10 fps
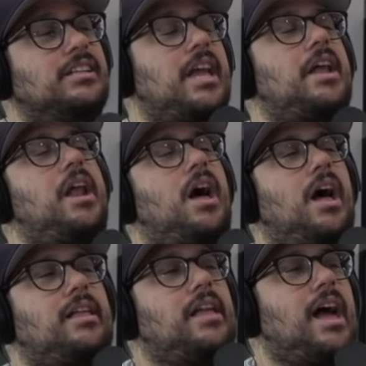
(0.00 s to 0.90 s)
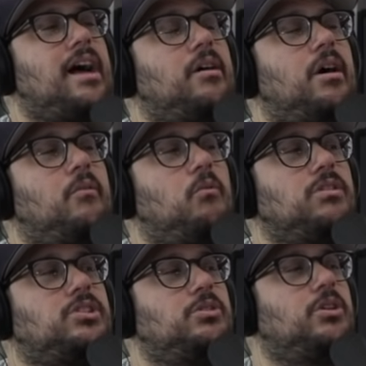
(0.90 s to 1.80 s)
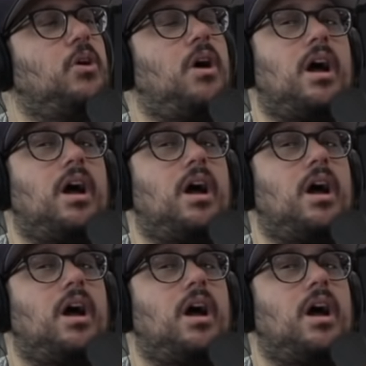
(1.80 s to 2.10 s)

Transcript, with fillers: Yeah, no, I, once you go,